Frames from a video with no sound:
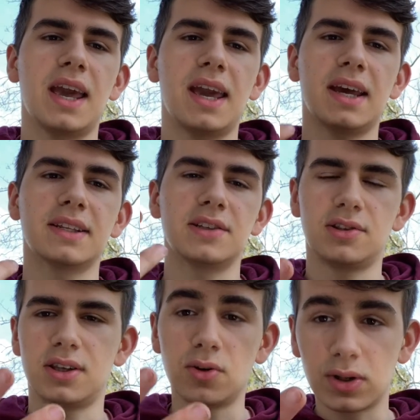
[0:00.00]
and
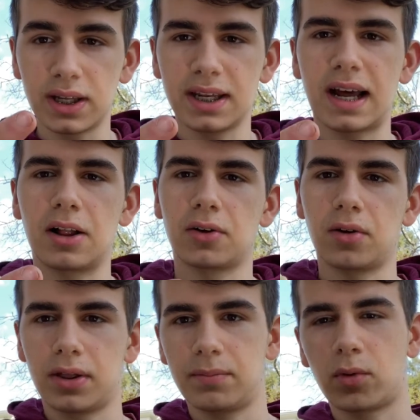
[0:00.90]
the Euclidean
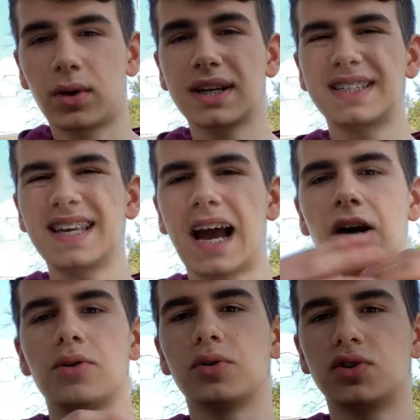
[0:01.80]
algorithm, where we're going to see
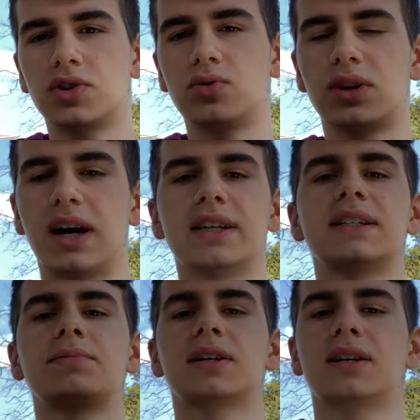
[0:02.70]
how those two
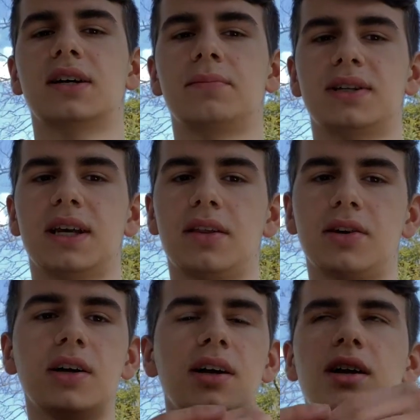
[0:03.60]
concepts can come
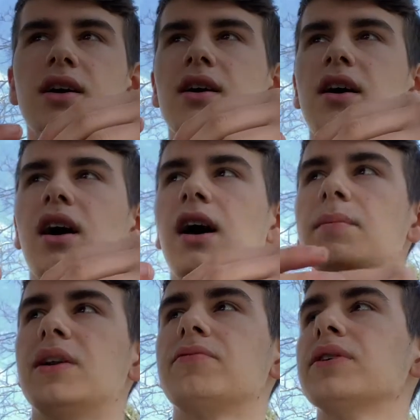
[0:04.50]
together
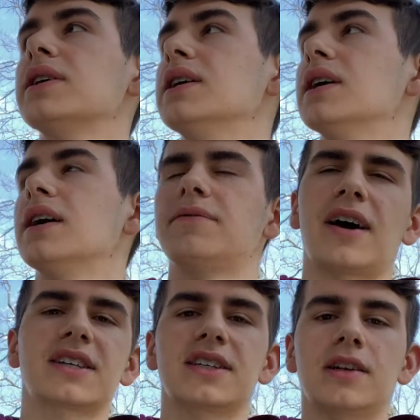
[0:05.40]
in a really
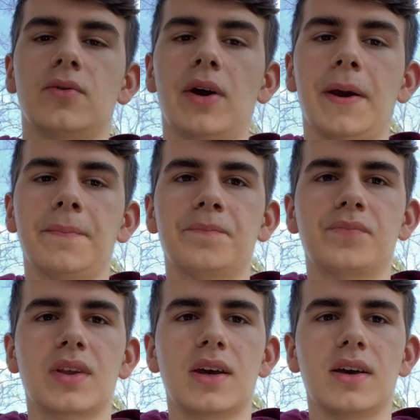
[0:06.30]
fascinating way.
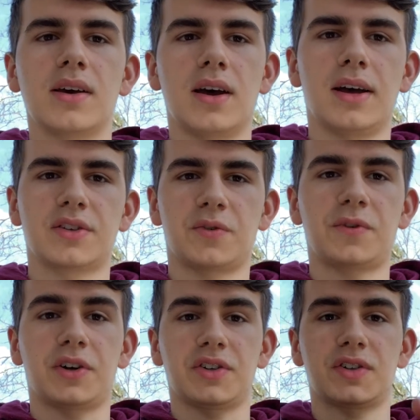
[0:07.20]
So
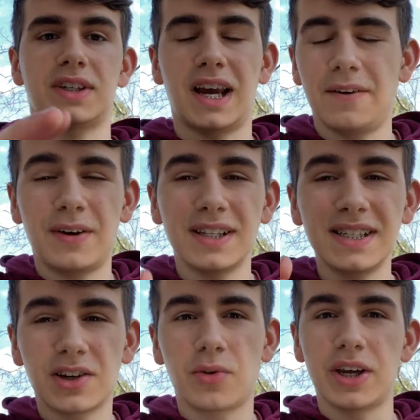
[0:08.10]
first,
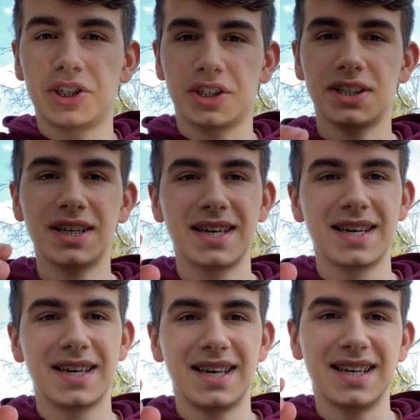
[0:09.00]
Diophantine equation
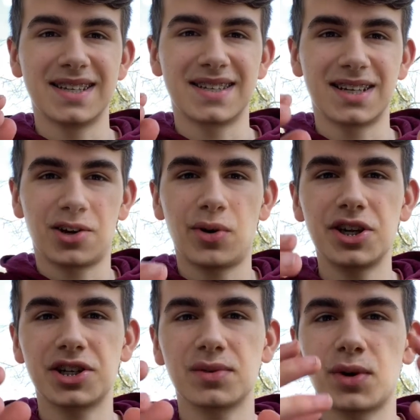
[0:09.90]
is an
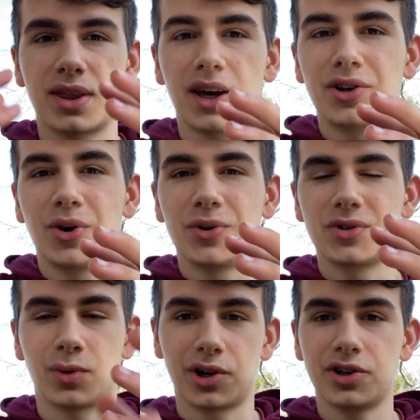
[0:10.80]
equation with
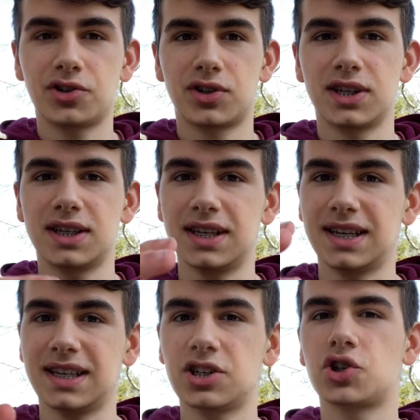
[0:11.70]
unknowns where you're interested
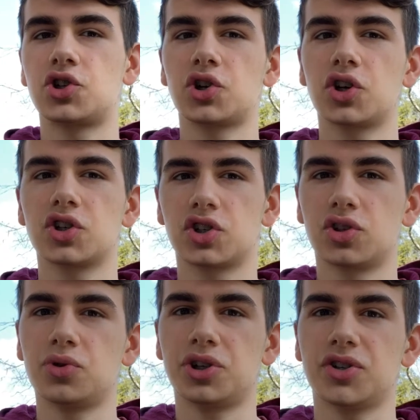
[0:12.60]
in integer
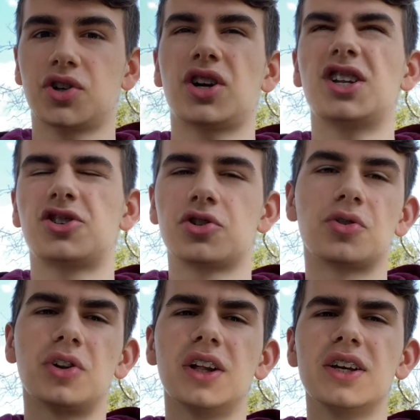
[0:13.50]
solutions or
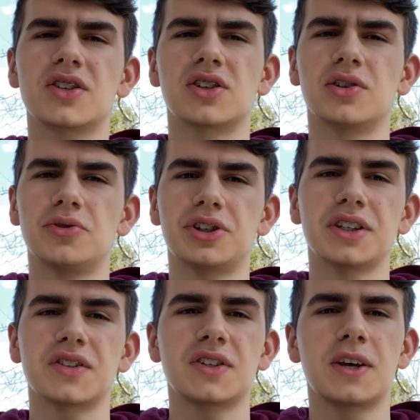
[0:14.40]
integral
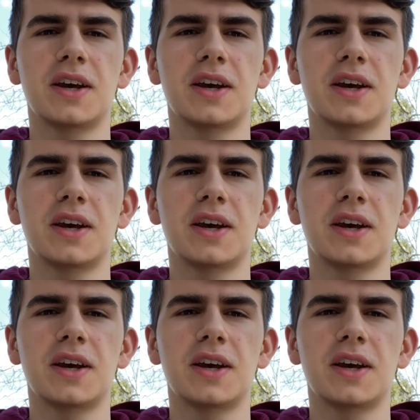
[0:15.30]
solutions.